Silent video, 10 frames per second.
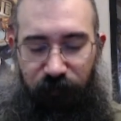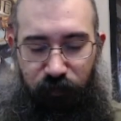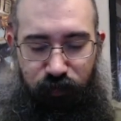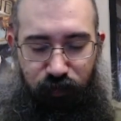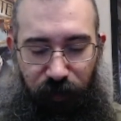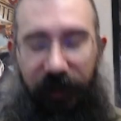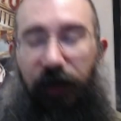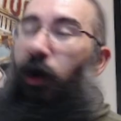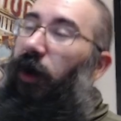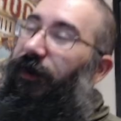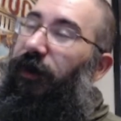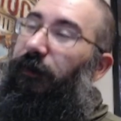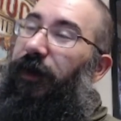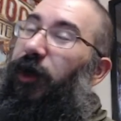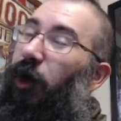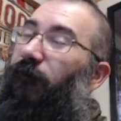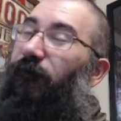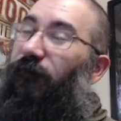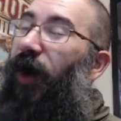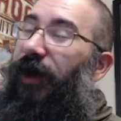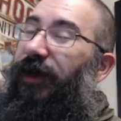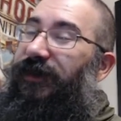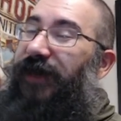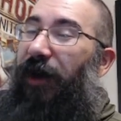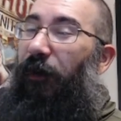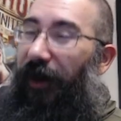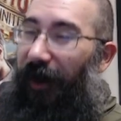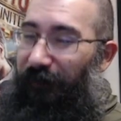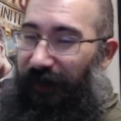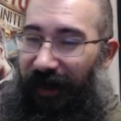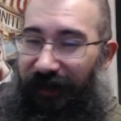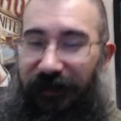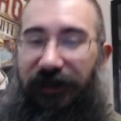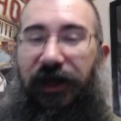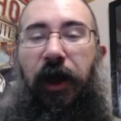really want there to be no fucking day one updates.